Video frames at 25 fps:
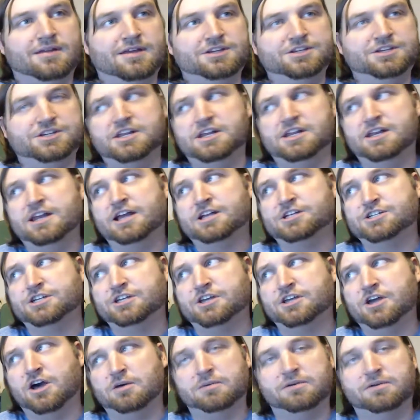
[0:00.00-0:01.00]
She didn't
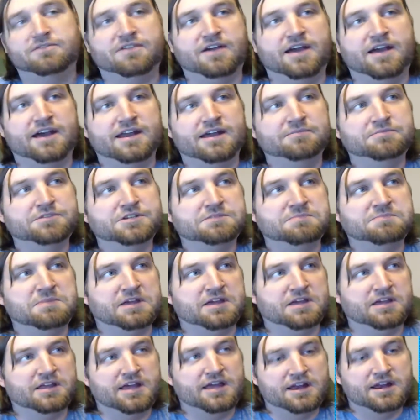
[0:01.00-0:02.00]
actually call me fat. I'm just
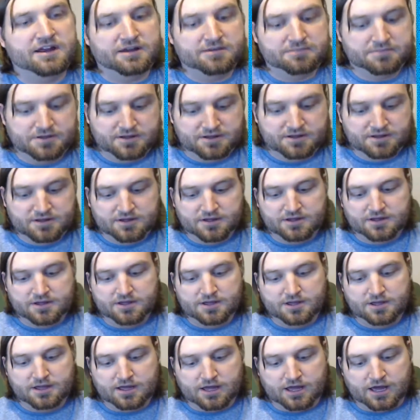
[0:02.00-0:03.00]
making that
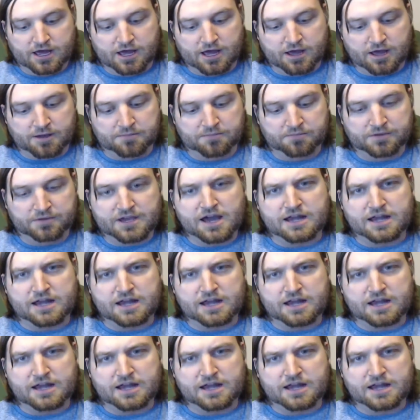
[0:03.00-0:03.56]
up.